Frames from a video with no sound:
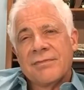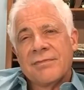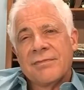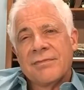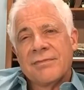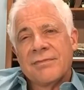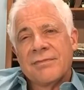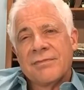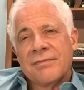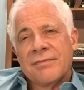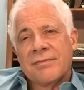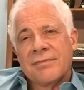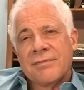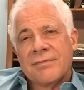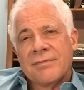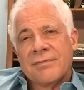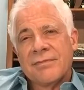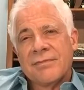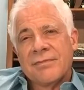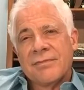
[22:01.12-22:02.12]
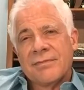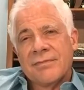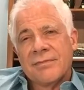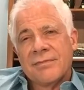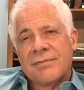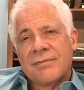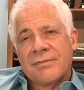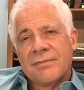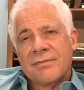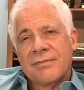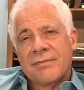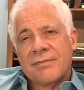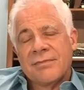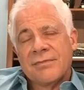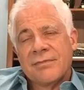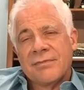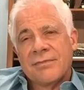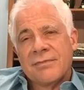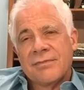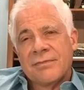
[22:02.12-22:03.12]

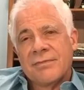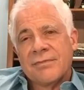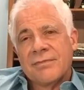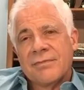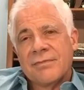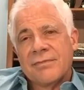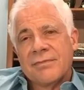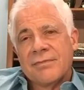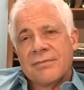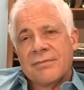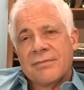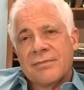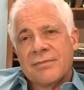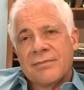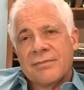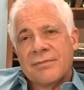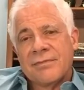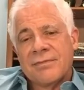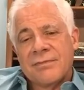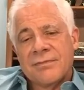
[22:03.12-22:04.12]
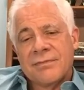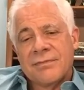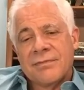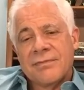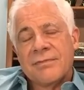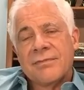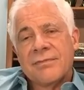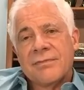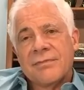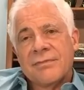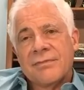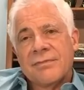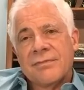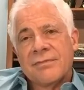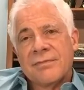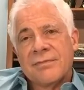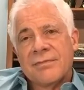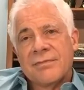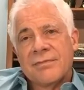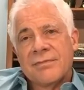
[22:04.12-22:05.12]

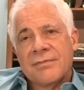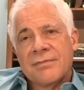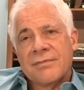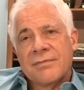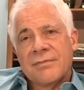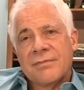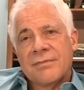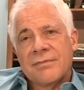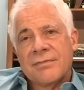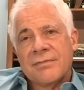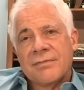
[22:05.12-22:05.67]
(silent)